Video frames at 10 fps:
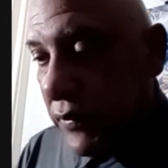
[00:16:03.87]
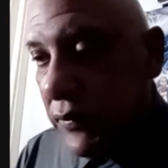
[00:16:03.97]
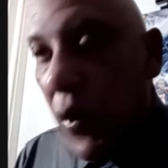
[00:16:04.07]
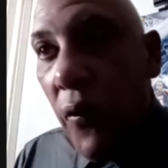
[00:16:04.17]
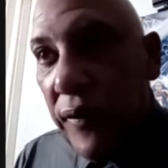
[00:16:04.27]

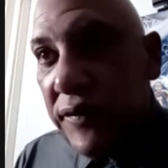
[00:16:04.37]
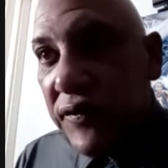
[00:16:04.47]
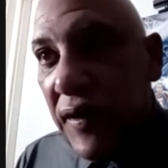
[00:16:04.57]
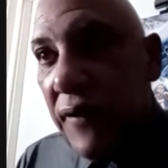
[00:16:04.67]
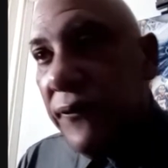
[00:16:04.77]
COVID
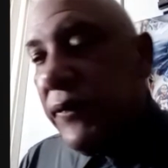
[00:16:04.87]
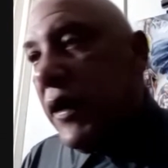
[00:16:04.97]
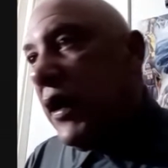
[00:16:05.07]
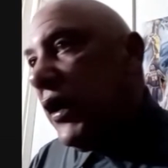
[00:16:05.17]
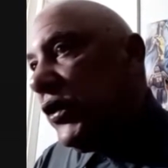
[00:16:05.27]
stuff.
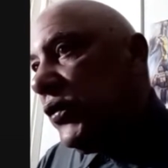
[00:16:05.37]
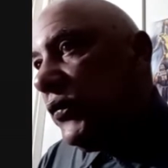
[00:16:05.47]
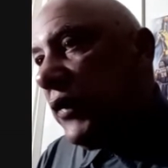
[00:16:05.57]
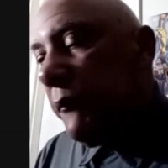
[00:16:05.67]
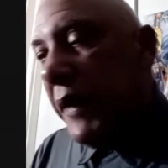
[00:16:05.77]
You
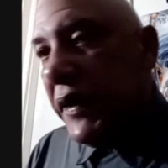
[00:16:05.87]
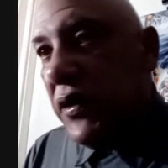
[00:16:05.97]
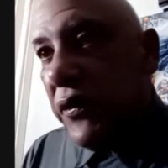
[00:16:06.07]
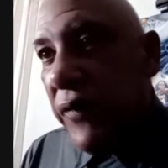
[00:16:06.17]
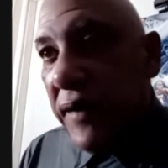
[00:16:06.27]
done making
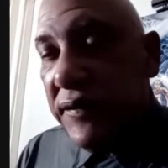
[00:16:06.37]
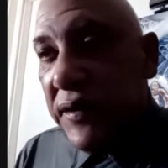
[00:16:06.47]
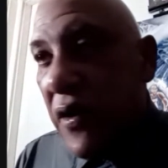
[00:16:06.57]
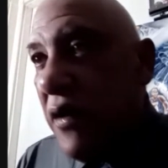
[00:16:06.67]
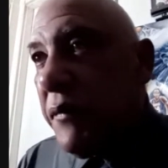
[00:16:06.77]
your crazy
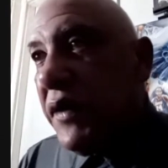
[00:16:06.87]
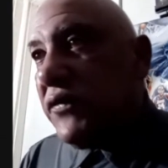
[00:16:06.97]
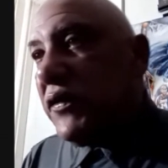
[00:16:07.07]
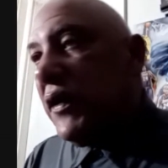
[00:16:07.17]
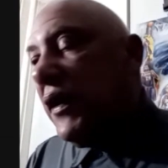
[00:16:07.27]

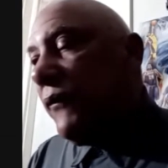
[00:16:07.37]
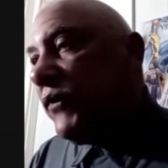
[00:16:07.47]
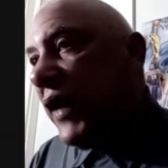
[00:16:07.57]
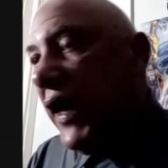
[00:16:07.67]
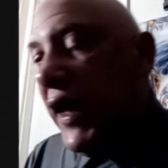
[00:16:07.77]
comments.
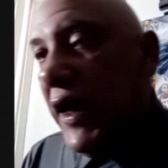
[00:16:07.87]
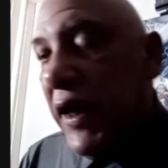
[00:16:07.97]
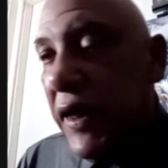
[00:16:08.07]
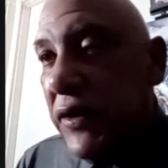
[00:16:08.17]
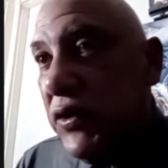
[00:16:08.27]

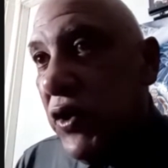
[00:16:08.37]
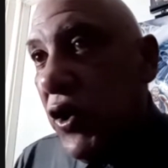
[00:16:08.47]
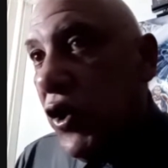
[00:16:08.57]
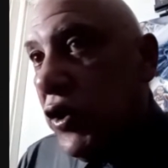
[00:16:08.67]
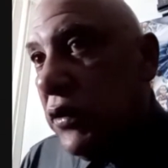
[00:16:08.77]
And
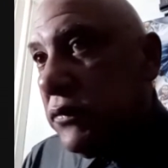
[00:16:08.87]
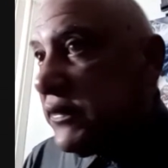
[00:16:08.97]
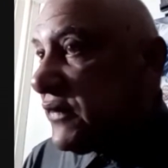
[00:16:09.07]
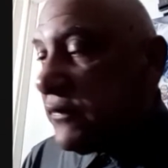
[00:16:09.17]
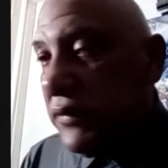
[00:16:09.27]

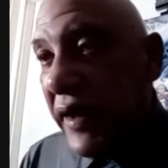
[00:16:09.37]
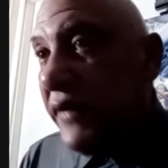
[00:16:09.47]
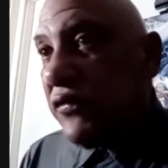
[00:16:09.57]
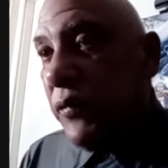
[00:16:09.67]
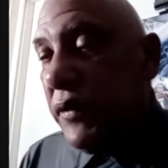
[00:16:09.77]
this
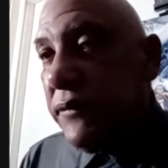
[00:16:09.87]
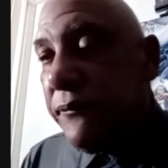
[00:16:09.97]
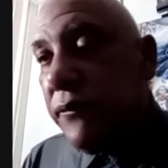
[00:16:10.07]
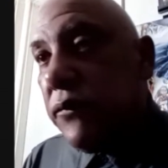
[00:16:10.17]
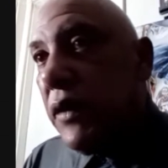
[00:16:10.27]
latest one
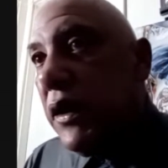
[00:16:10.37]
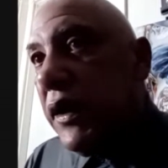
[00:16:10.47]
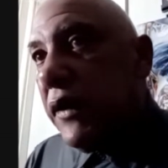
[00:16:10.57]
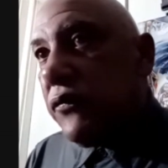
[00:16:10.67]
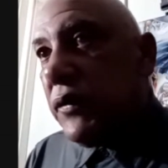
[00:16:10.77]

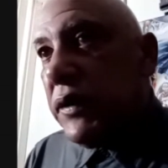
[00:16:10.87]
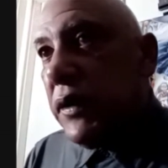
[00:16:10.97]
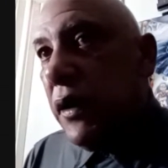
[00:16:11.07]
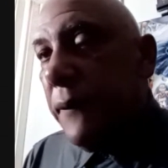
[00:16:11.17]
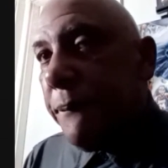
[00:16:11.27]
is really
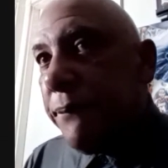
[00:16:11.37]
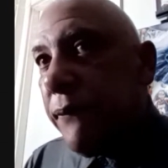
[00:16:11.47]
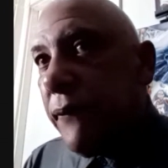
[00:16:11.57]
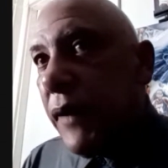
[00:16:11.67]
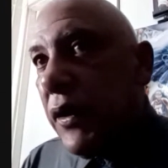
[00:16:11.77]

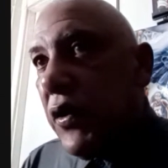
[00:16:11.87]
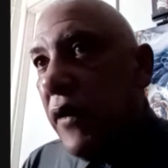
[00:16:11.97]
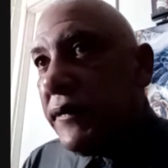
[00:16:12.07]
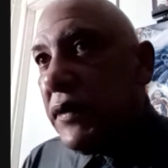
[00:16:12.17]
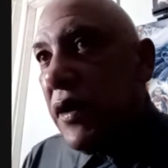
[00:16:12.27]

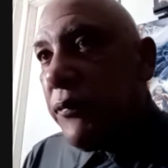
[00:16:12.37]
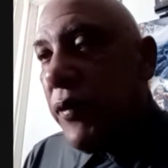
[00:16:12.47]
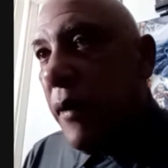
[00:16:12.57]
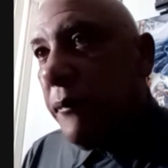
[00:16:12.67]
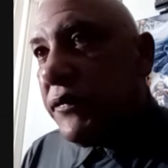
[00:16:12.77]
causing a lot of
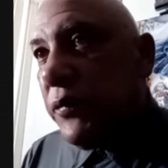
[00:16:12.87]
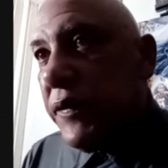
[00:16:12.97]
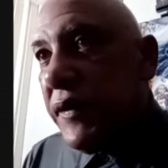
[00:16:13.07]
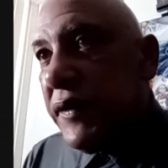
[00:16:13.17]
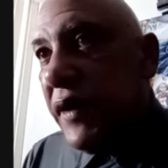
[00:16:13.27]
problems
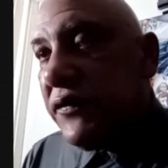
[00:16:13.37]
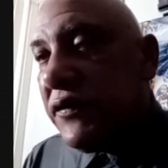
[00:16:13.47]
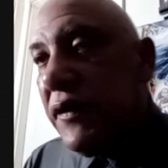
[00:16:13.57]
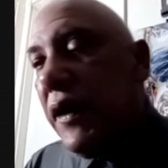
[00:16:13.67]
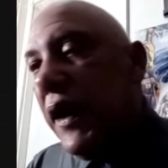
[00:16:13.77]
with the
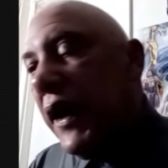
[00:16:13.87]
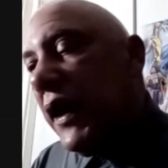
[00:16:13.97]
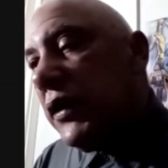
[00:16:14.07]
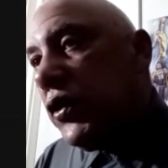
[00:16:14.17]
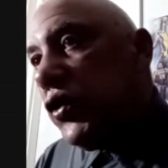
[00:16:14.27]
Nets.
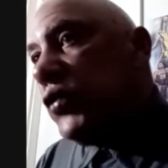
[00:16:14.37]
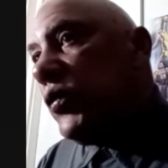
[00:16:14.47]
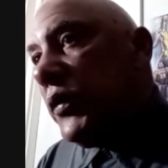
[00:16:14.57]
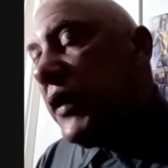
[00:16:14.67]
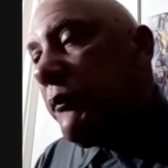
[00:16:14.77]
And you're the
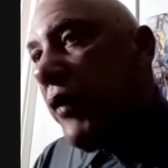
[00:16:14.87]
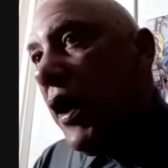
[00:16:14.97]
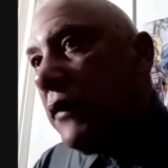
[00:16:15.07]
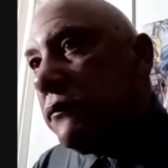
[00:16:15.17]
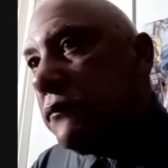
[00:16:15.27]
one that
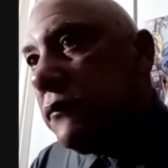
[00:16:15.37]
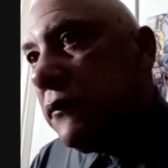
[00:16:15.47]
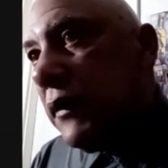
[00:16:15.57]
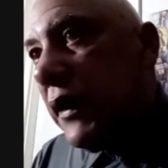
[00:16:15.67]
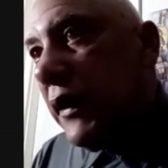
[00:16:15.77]
brought
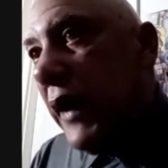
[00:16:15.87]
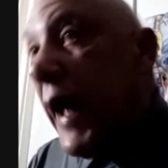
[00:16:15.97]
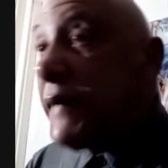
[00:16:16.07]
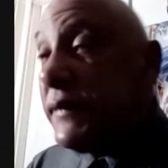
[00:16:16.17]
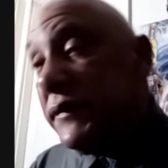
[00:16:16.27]

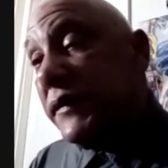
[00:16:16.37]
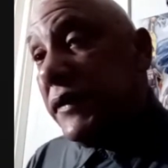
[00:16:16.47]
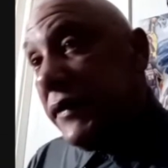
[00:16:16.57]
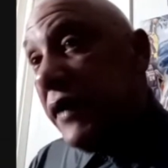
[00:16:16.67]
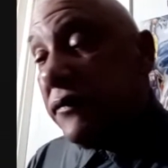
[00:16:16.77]
Harden to
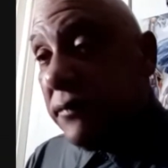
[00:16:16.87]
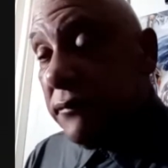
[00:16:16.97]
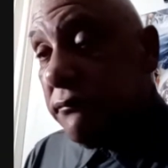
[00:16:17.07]
the Nets.